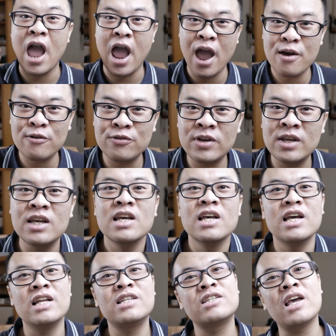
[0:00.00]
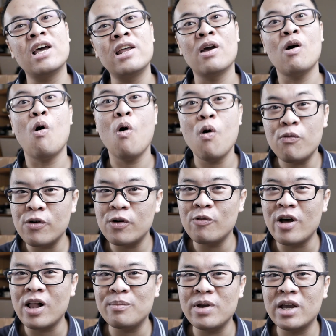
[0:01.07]
heavy, it's getting
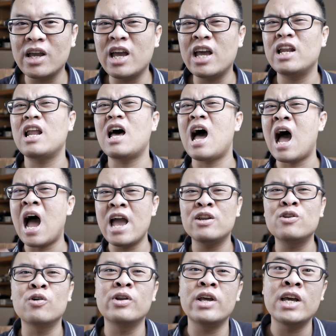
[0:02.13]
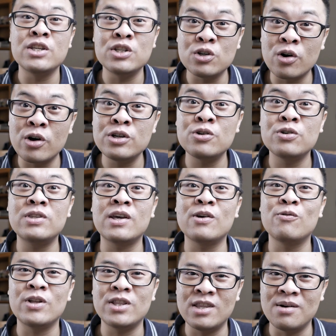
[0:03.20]
overwhelming, and I don't enjoy
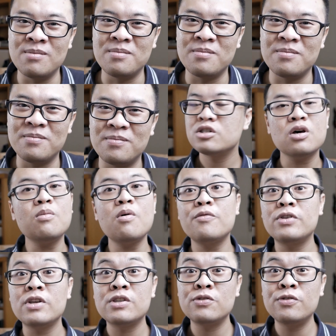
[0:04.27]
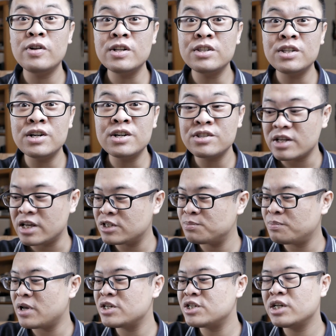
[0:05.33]
shooting with them. Some of these filters,
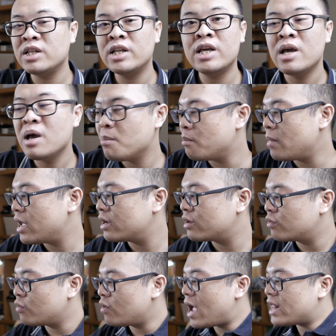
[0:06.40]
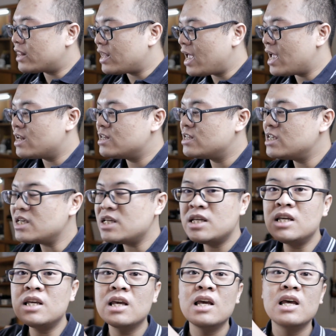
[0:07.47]
especially my Grad
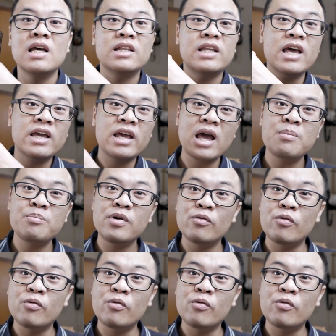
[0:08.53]
ND, they can